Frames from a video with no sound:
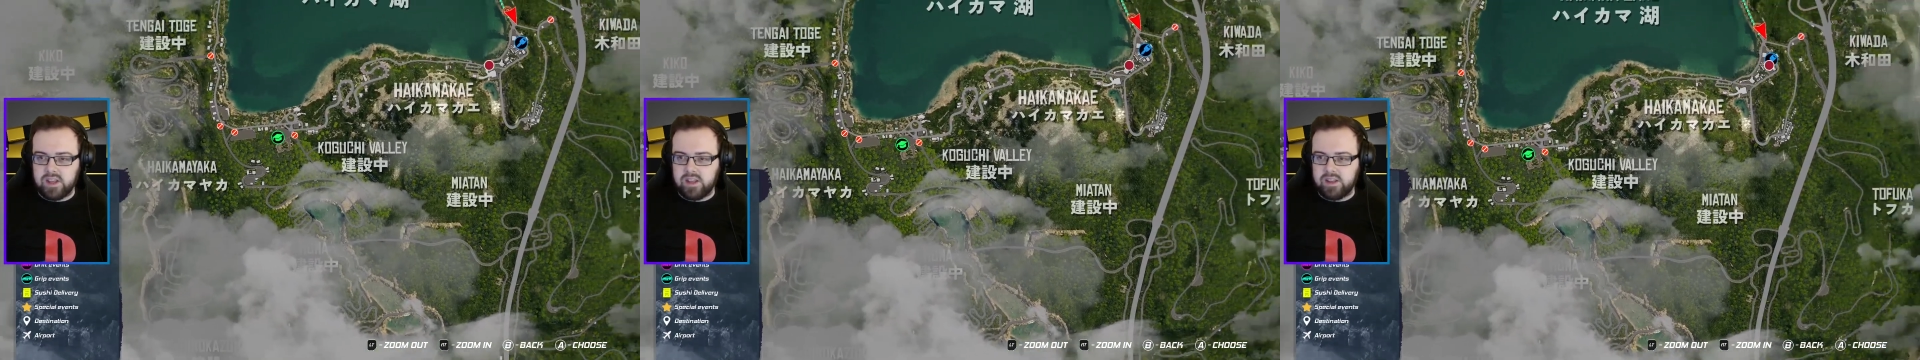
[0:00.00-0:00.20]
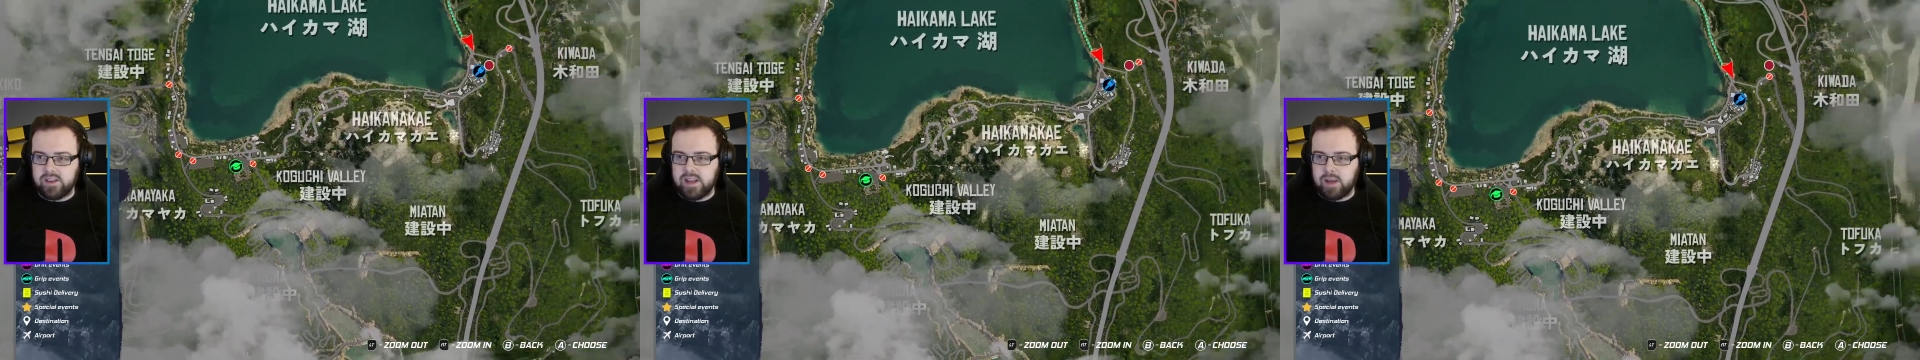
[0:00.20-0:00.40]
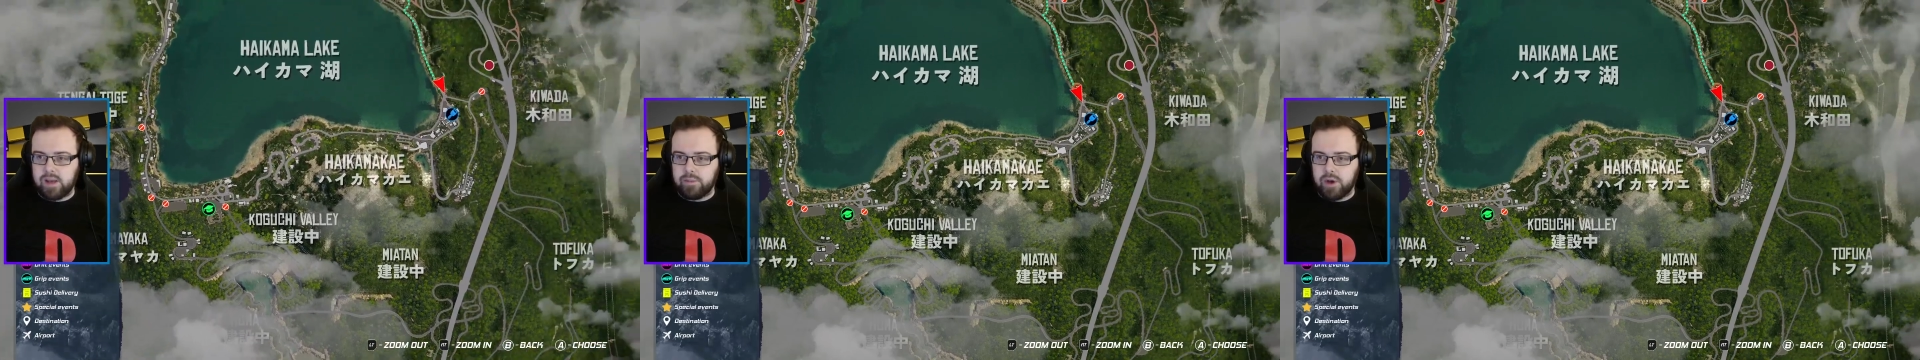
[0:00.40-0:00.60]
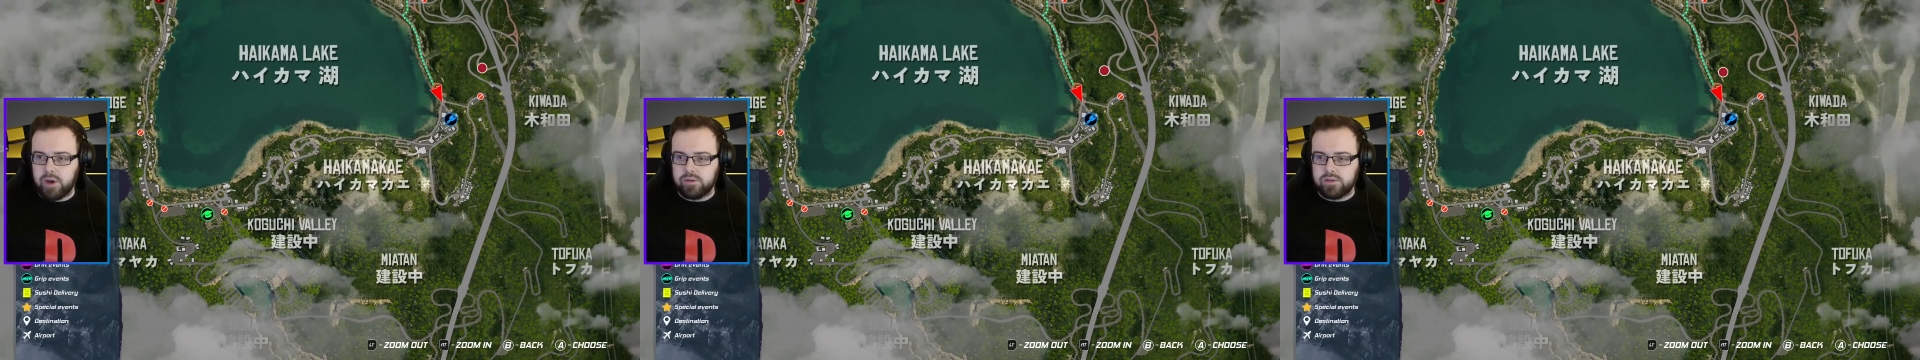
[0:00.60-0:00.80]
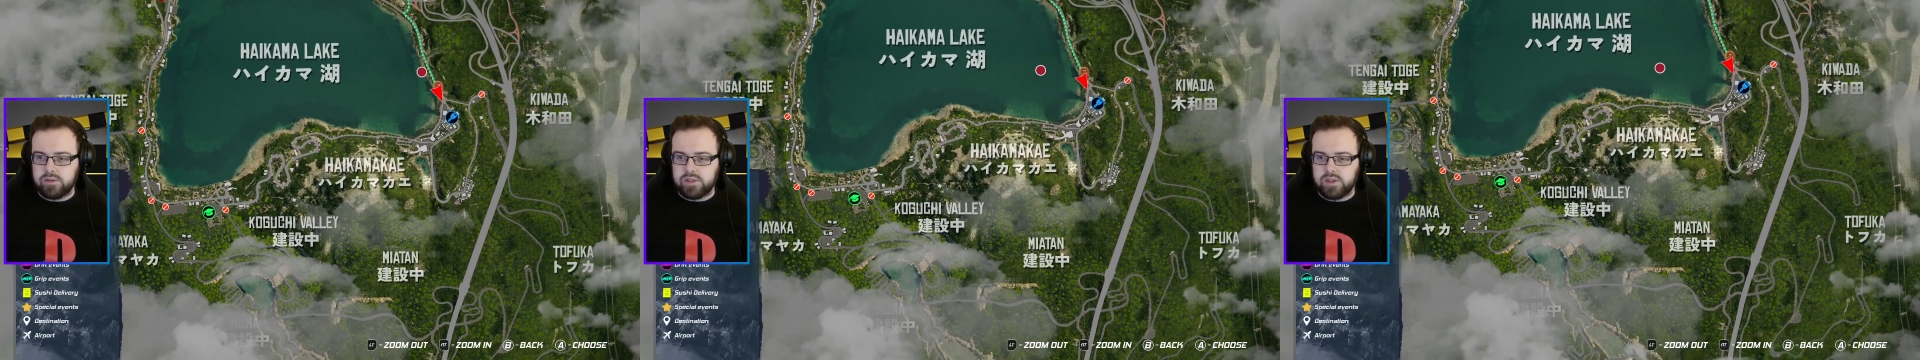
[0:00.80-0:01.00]
the
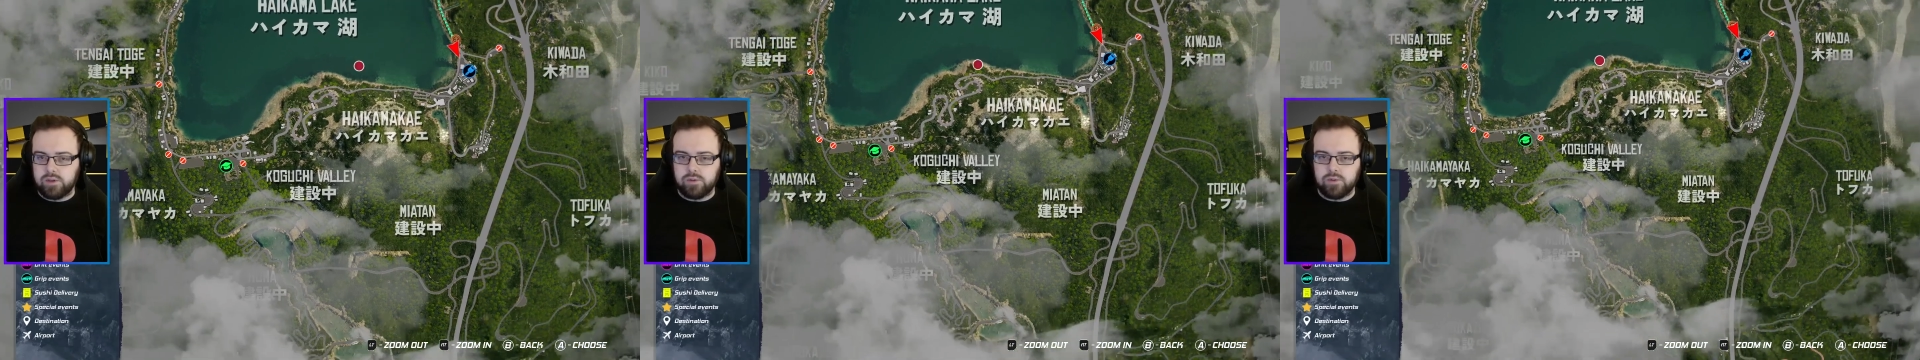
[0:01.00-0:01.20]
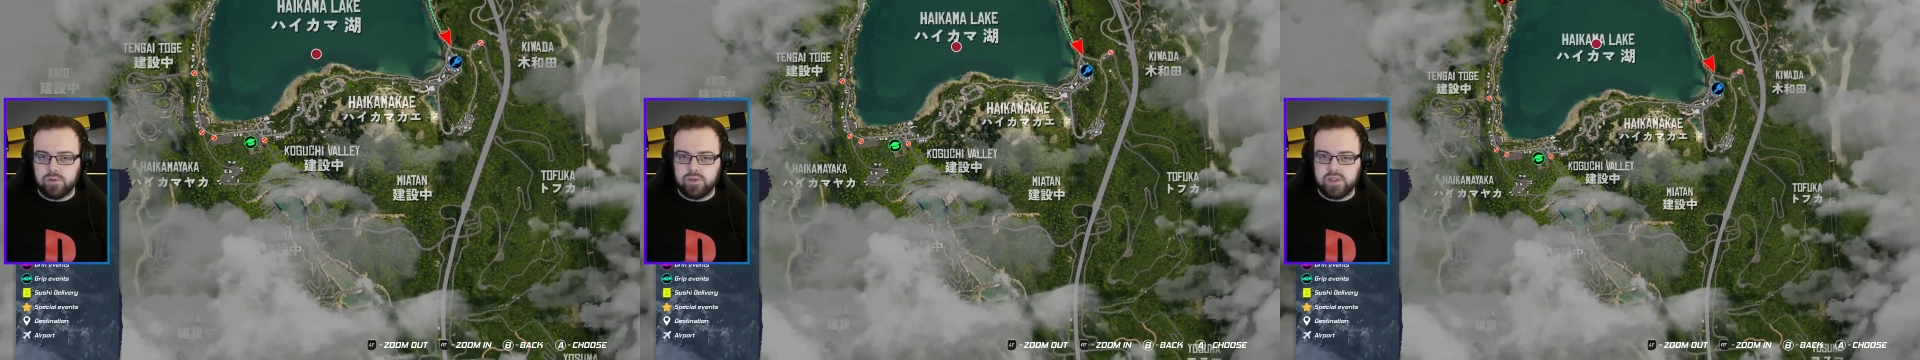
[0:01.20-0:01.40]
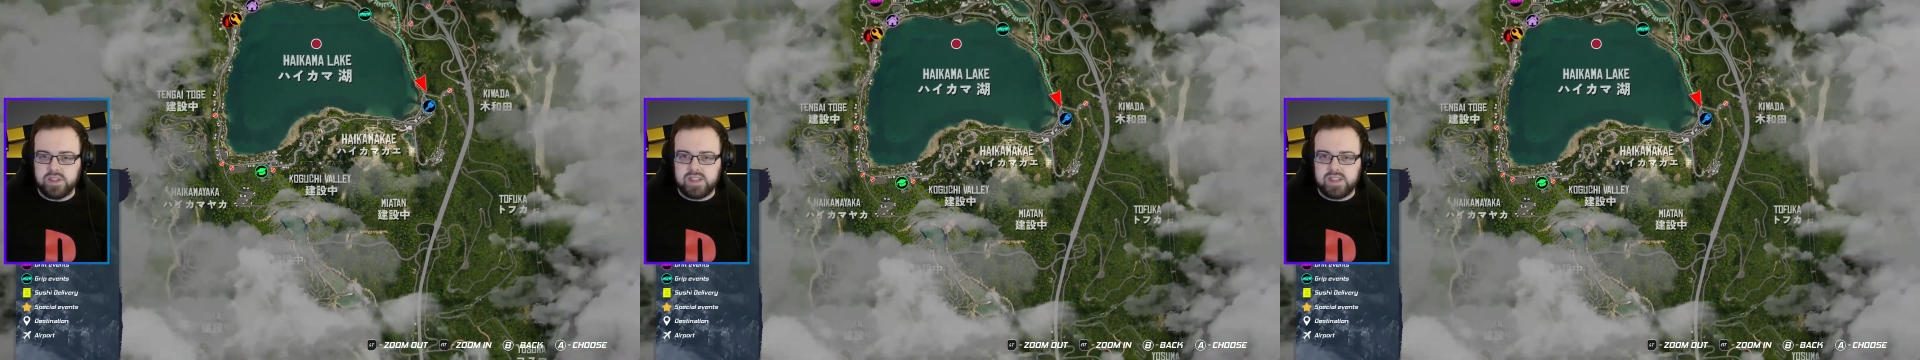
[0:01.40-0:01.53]
demo to